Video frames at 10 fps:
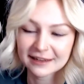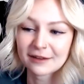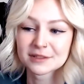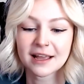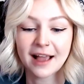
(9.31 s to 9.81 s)
and i
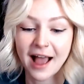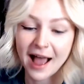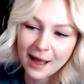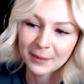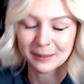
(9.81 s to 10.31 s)
was like
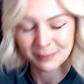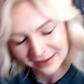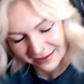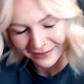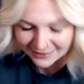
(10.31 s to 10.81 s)
i'm gonna
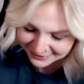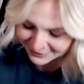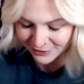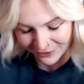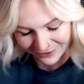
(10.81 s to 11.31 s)
be a
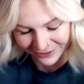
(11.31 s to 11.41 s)
tiktok